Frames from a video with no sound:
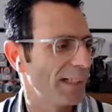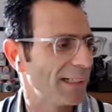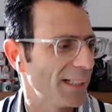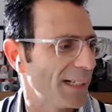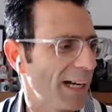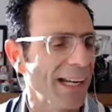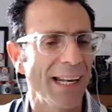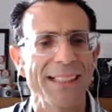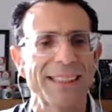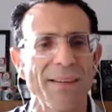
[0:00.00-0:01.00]
I'll add
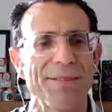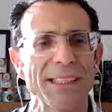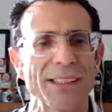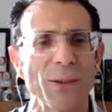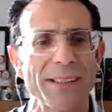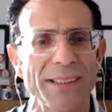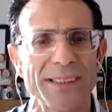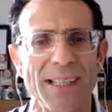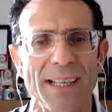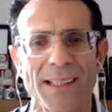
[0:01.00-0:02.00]
something to it is
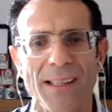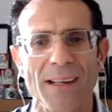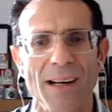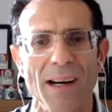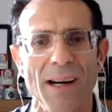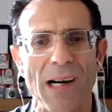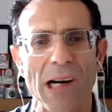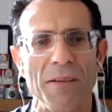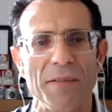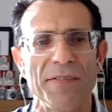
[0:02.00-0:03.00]
that
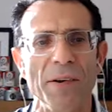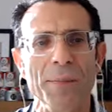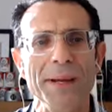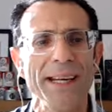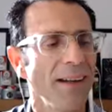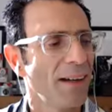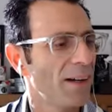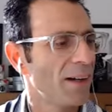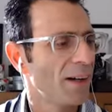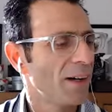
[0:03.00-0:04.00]
for me,
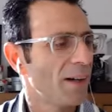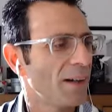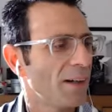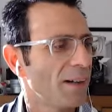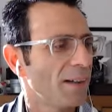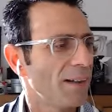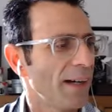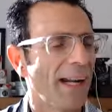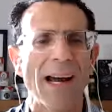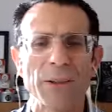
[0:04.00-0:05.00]

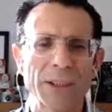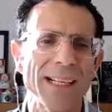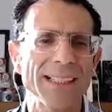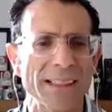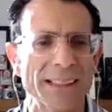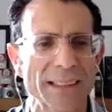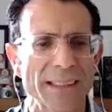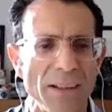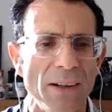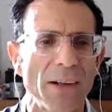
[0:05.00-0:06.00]
and I was telling this
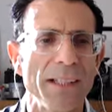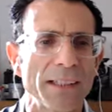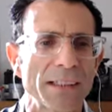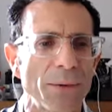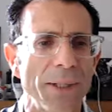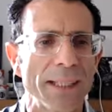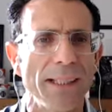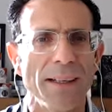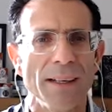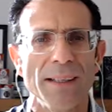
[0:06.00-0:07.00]
earlier to
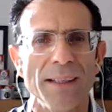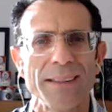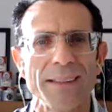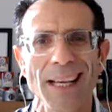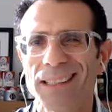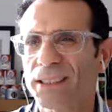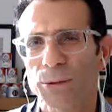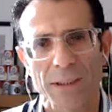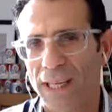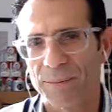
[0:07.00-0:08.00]
Ricky, sales
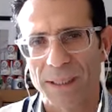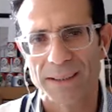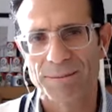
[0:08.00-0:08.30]
was not my